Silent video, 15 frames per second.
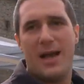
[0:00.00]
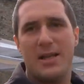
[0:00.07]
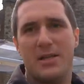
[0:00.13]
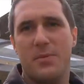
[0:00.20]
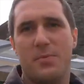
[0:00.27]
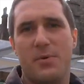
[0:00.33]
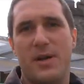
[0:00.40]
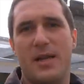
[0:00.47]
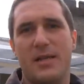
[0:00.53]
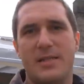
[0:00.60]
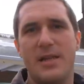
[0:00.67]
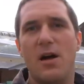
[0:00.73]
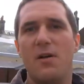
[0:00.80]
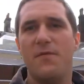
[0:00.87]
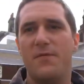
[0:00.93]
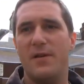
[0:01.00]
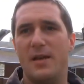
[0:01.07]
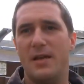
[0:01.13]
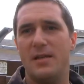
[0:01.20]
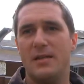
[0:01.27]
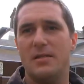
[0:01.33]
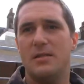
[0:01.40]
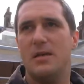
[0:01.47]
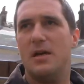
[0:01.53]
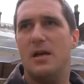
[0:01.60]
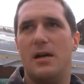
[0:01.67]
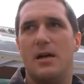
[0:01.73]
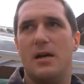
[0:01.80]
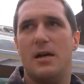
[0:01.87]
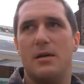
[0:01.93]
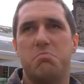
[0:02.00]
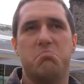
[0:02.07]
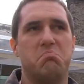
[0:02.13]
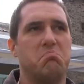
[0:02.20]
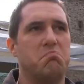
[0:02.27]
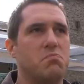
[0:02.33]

Canterbury itself is uh,